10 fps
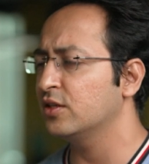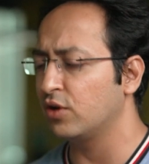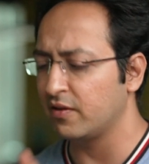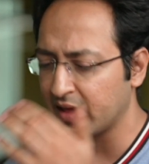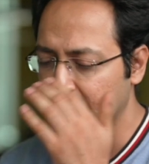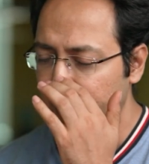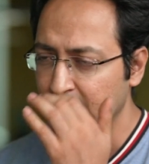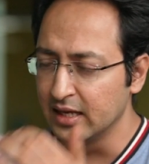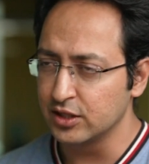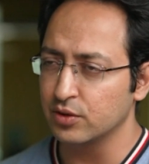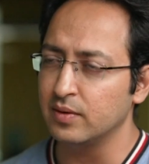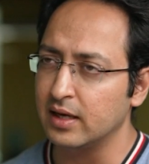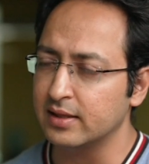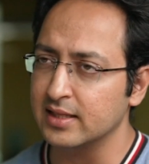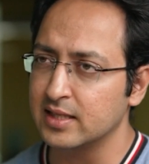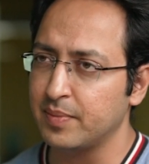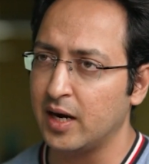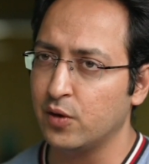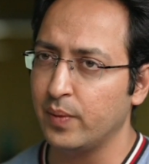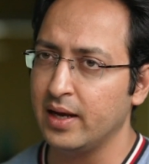and all of that. So that's the
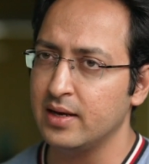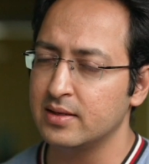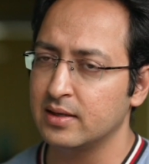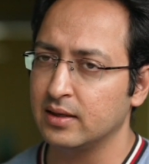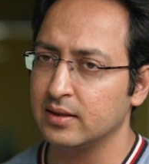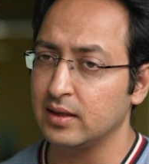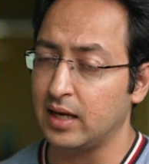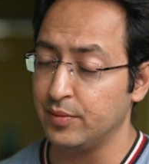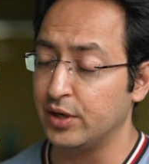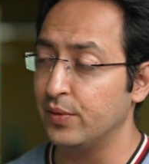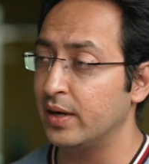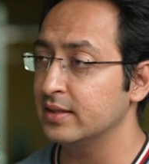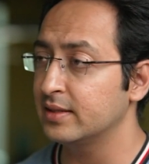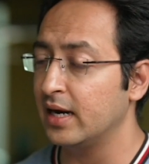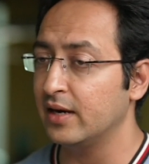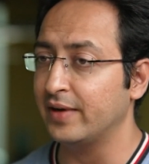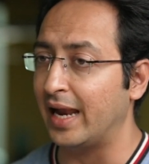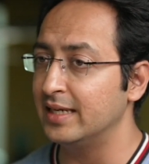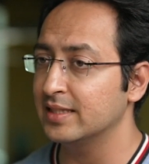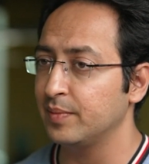part where I'm trying to understand if
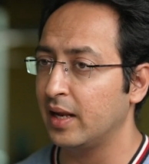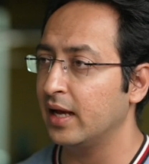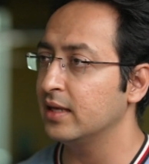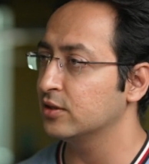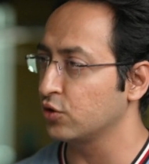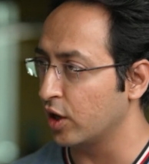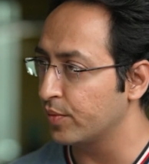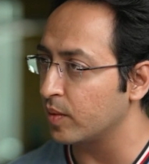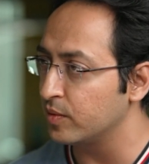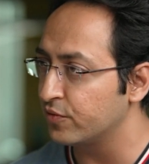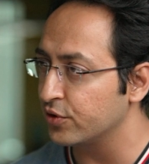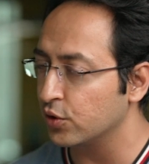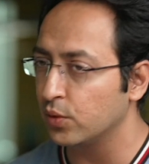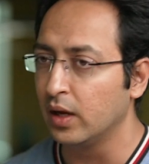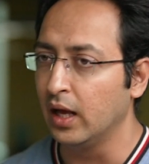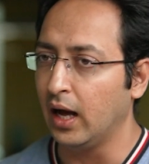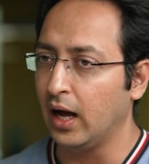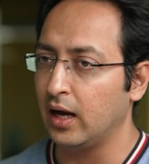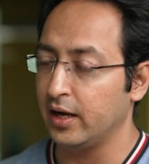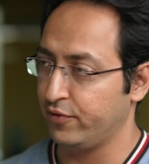talent supply is not a problem for you.
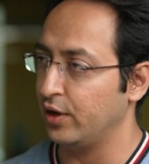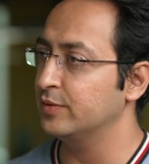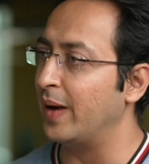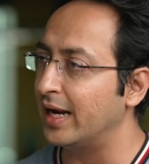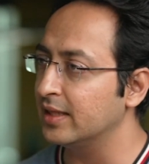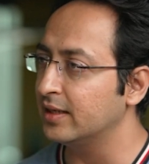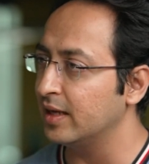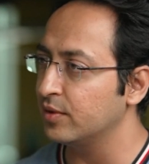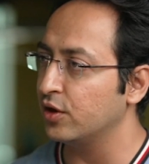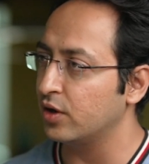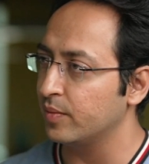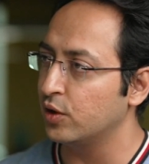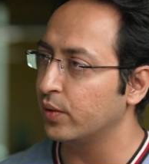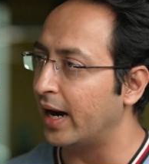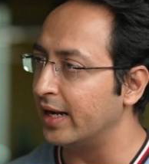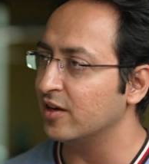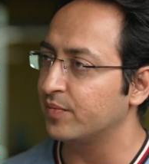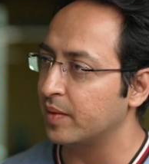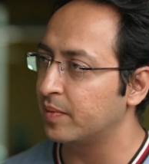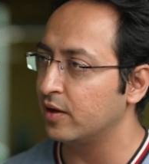If you're expanding the team, then you're able to get enough
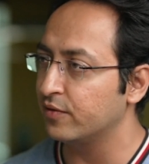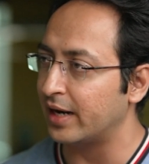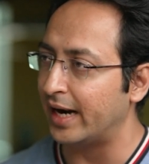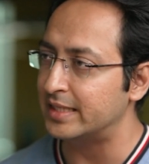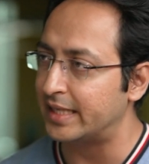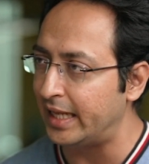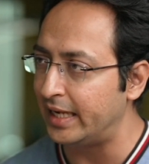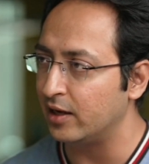people of the right skill